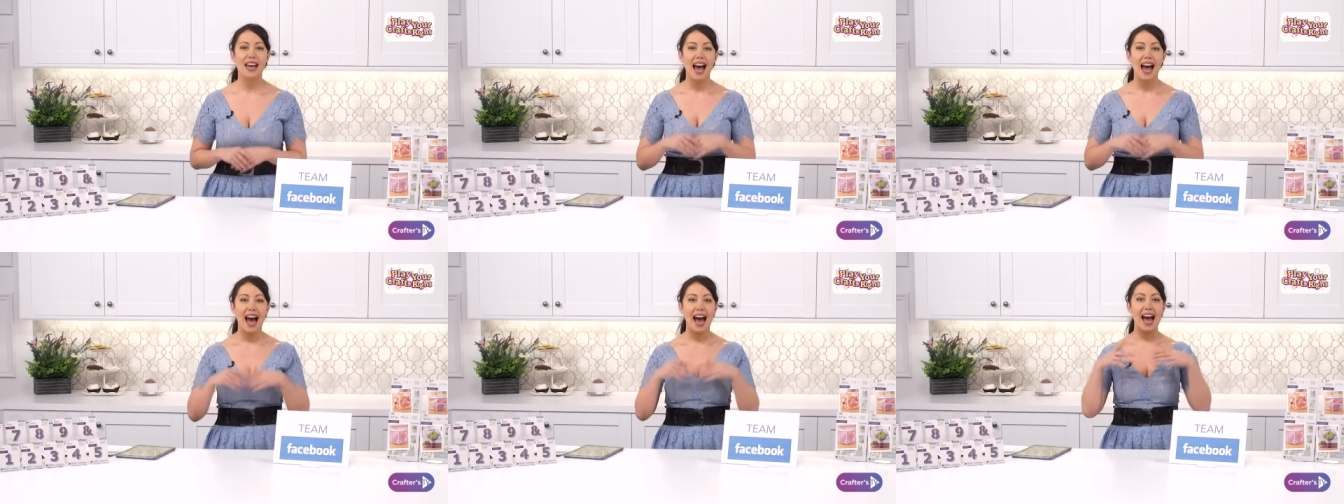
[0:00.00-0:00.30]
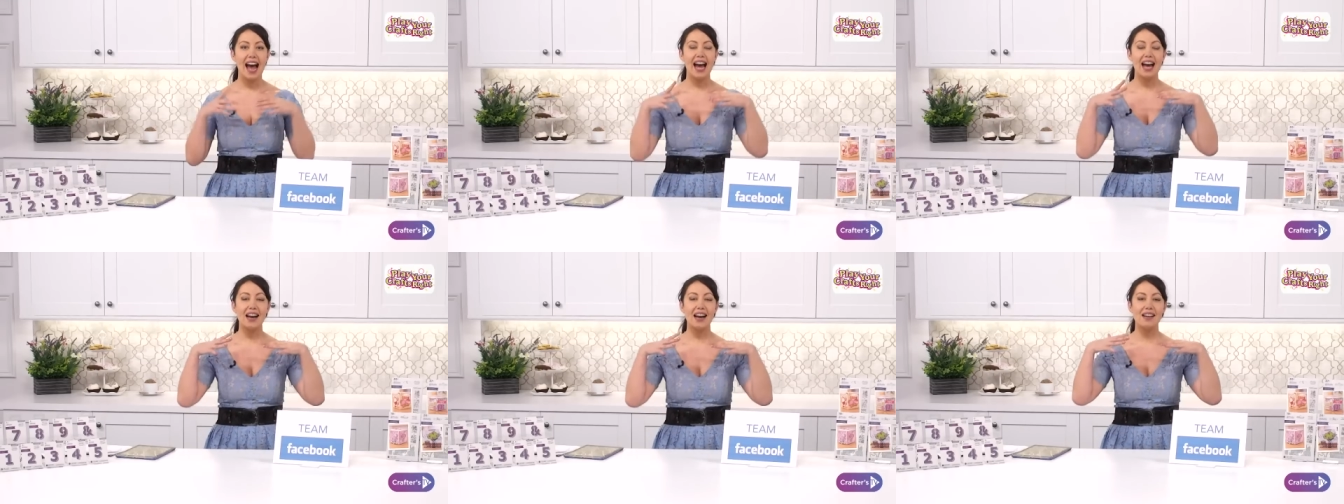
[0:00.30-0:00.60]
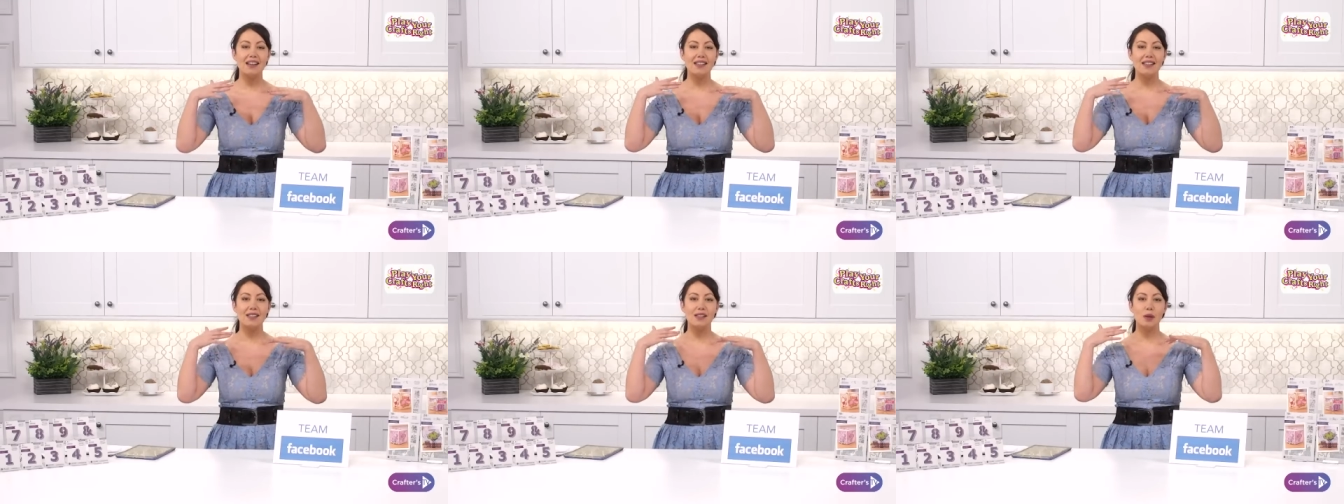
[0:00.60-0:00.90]

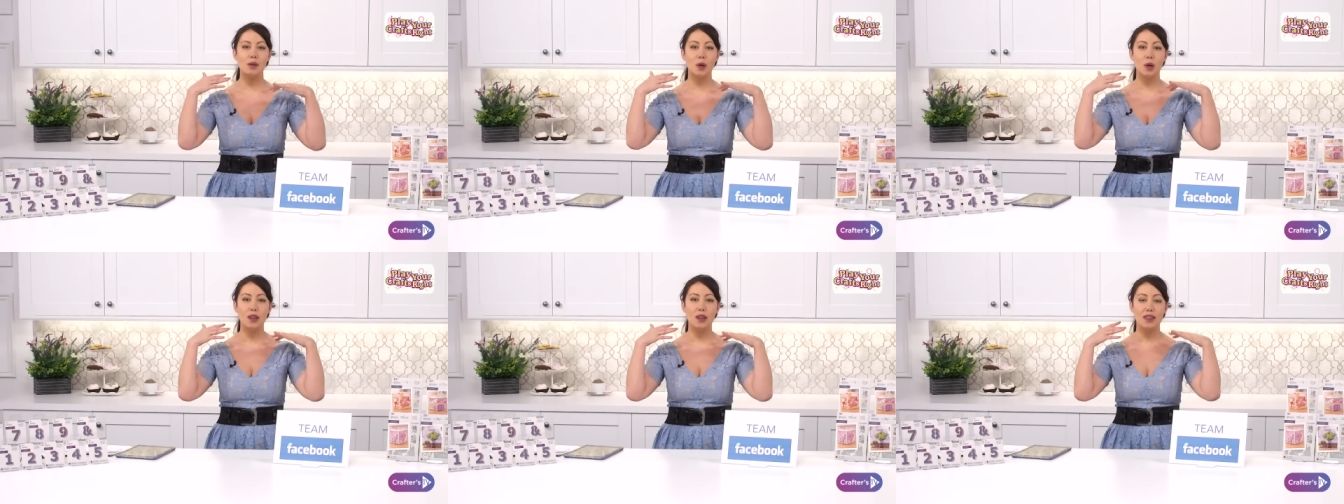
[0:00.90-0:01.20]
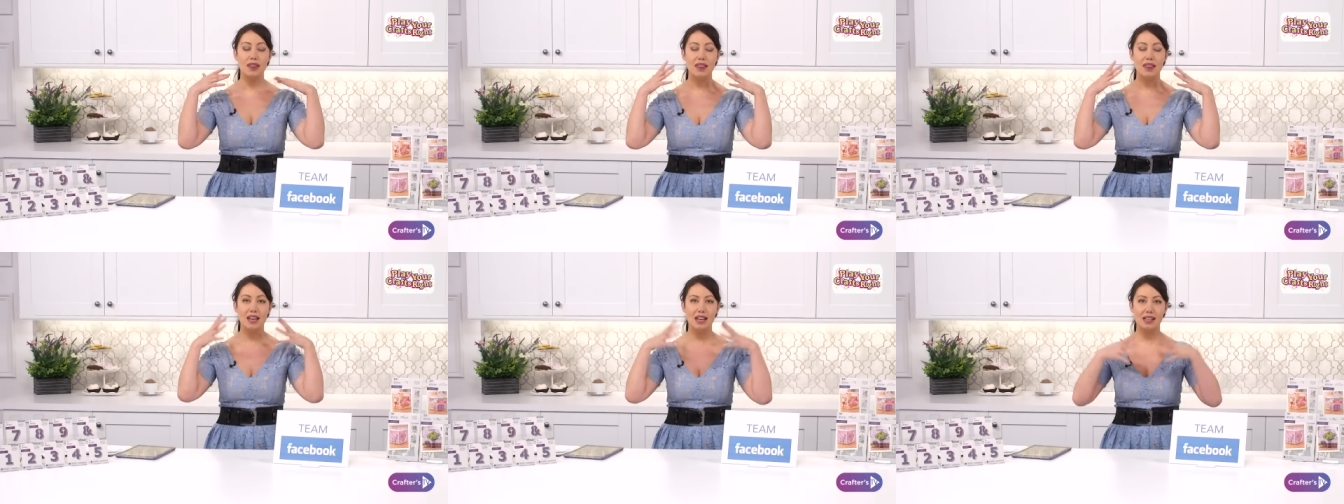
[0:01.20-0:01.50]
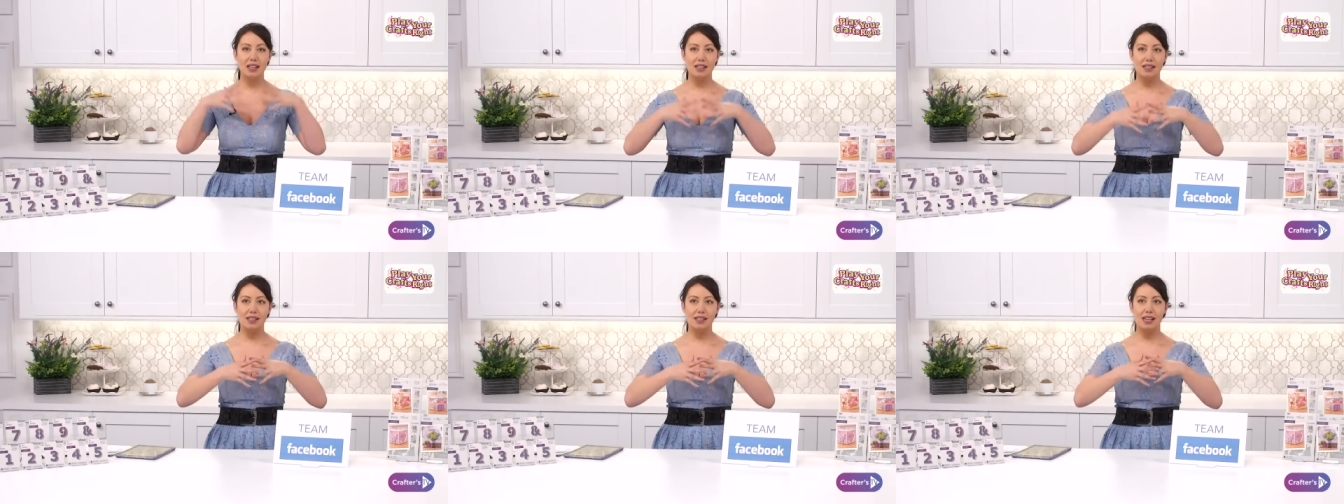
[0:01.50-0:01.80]
And
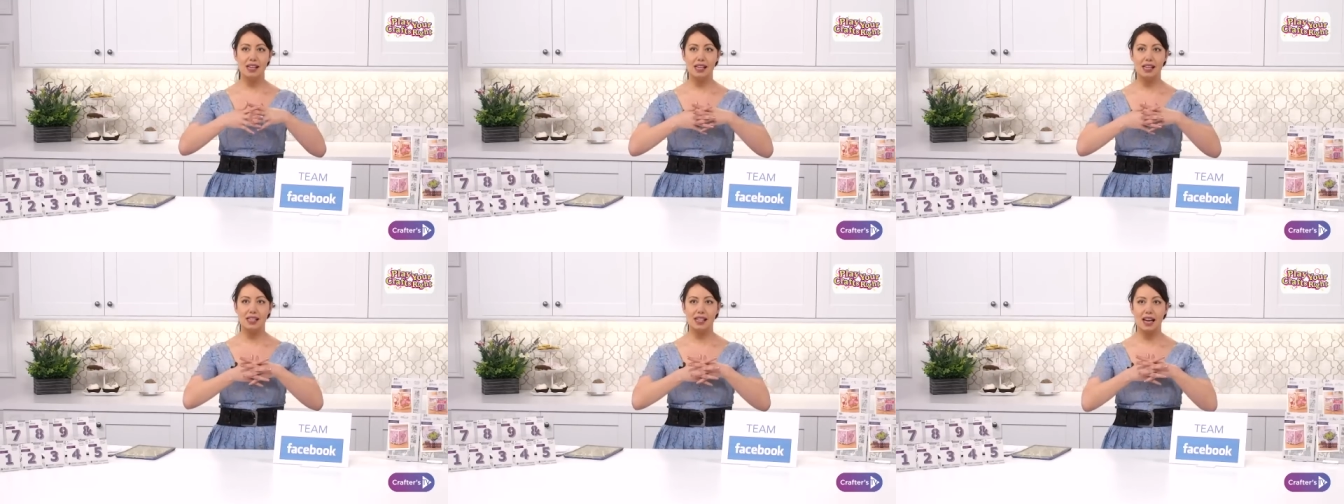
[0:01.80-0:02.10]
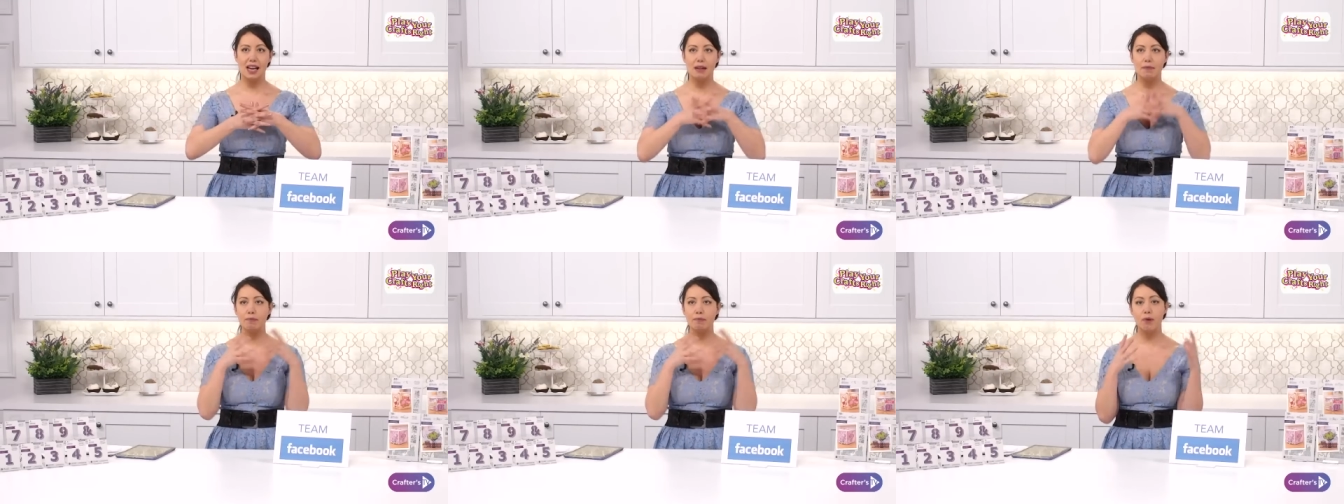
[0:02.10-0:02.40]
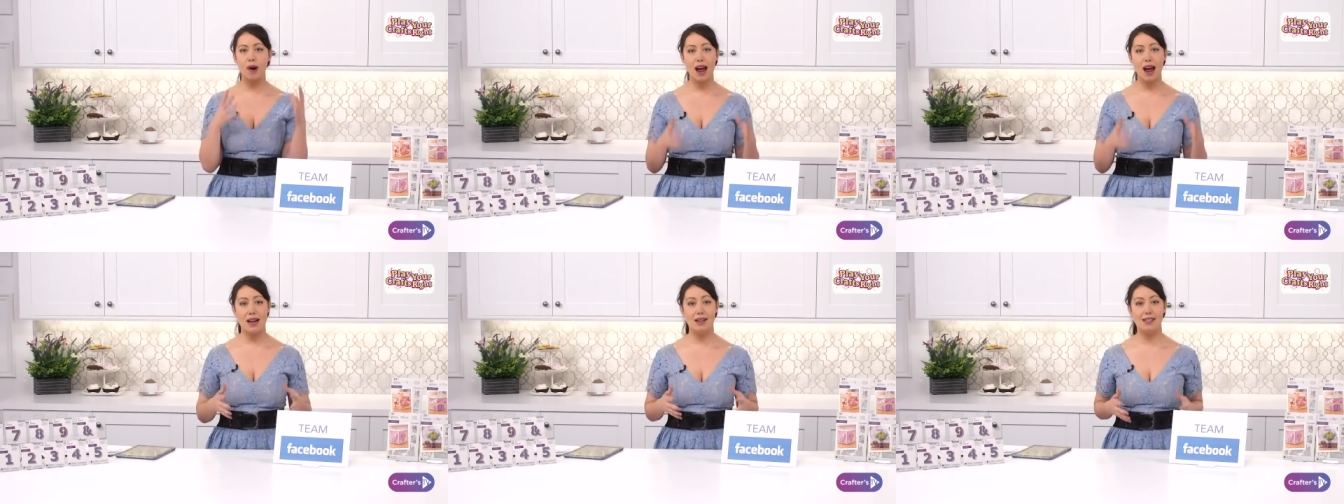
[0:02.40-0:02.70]
this is a
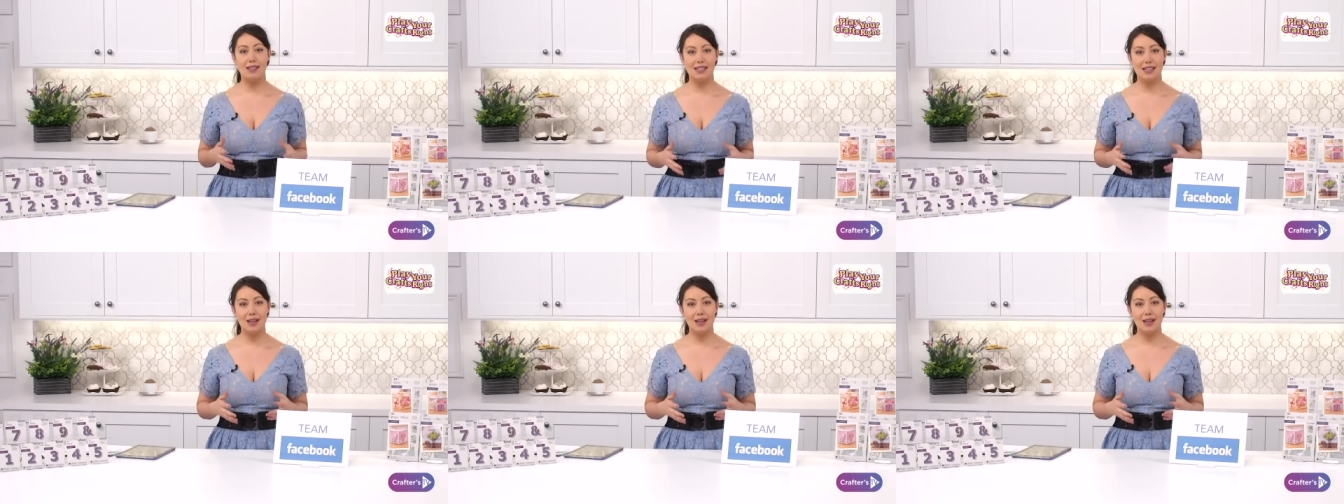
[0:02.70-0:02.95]
brand